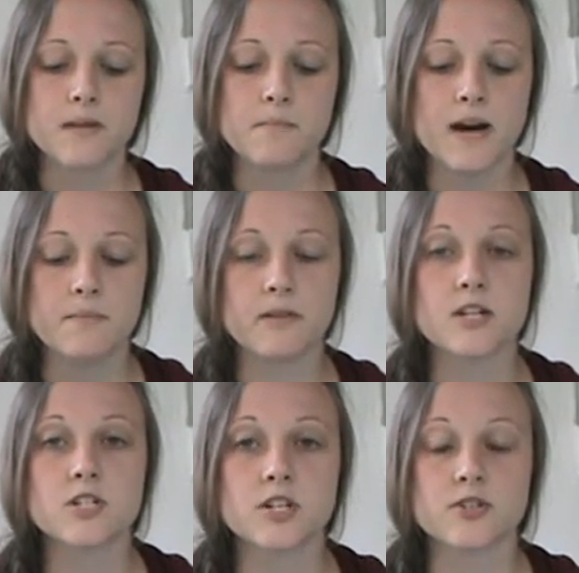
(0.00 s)
My
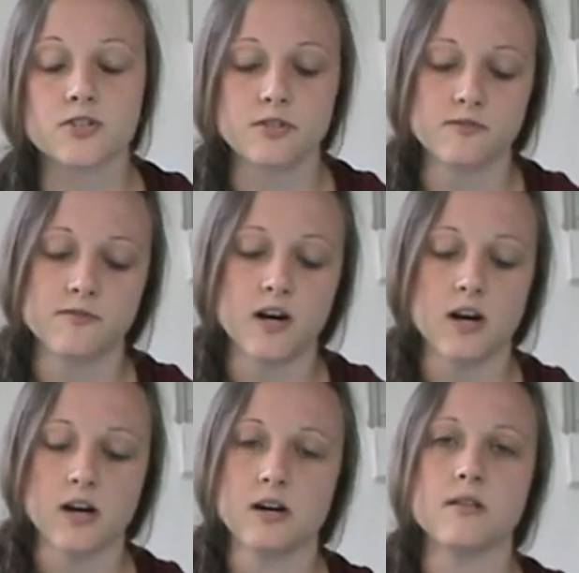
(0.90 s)
blood sugar so
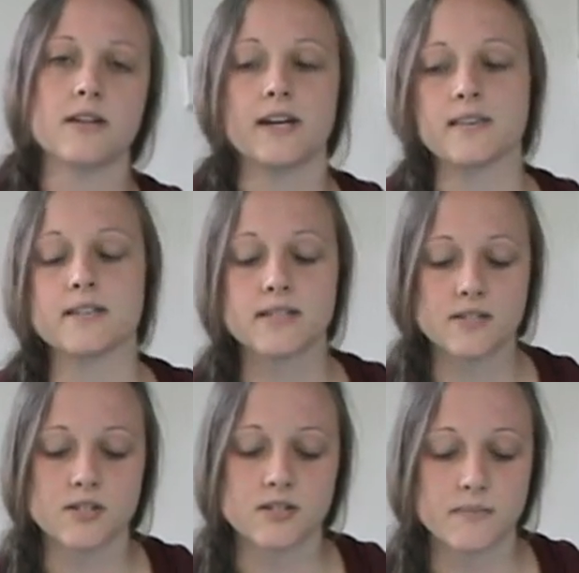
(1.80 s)
far, okay, this
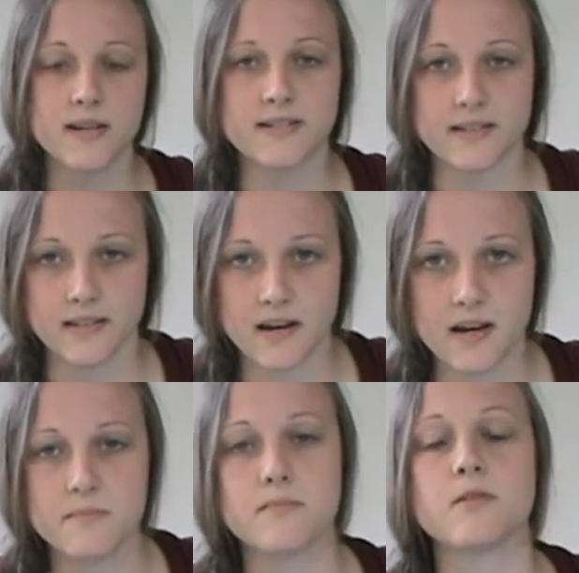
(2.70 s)
is just amazing.
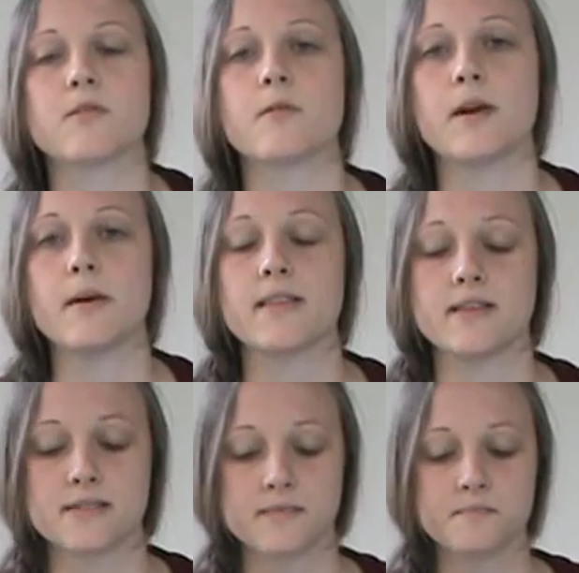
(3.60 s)
I am blown away by
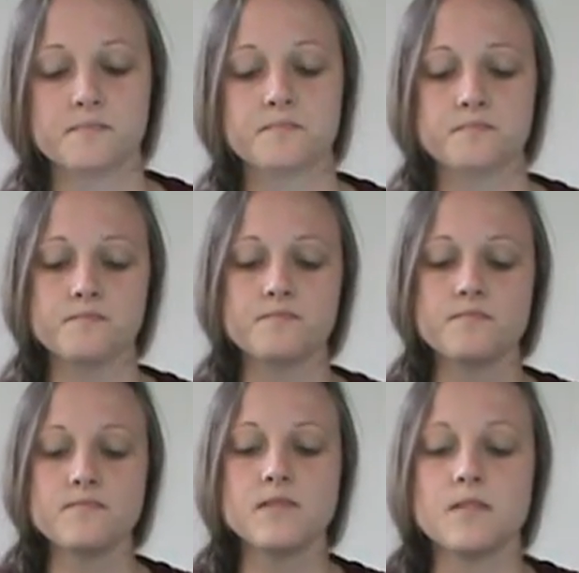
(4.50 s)
this.
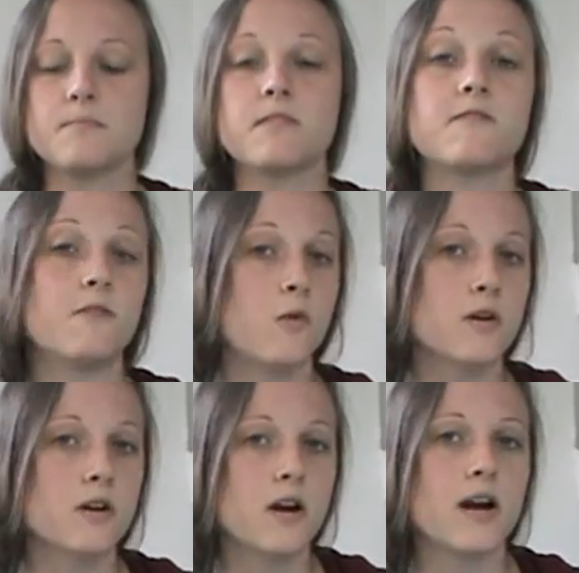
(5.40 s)

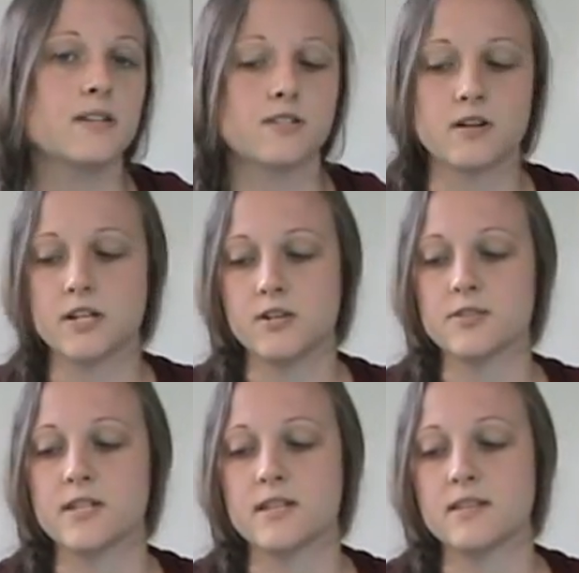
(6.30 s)
Before I started
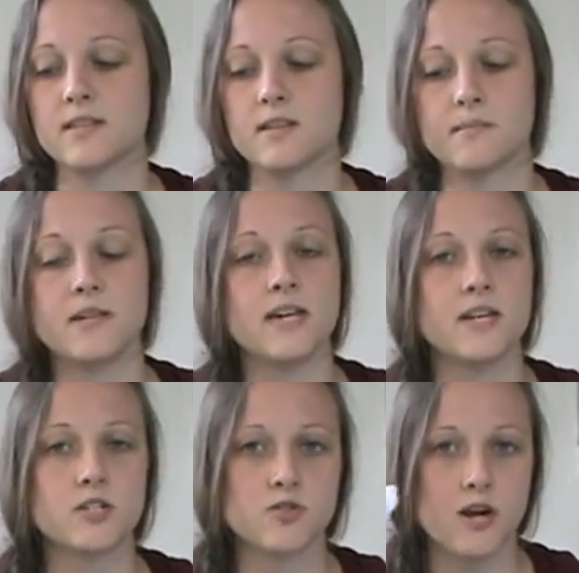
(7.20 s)
using the
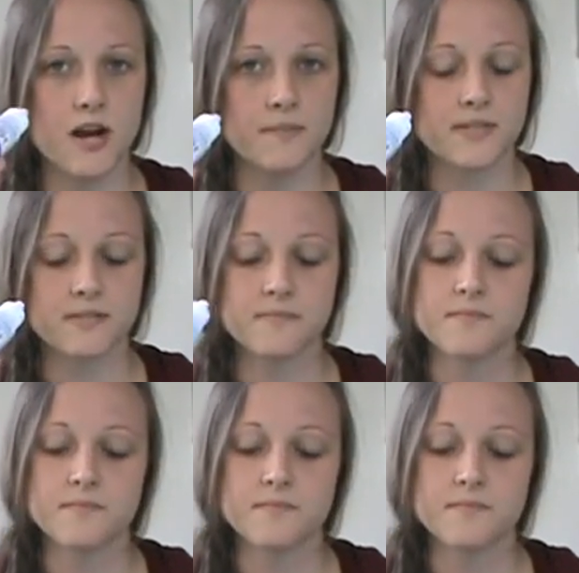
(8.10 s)
pH drops,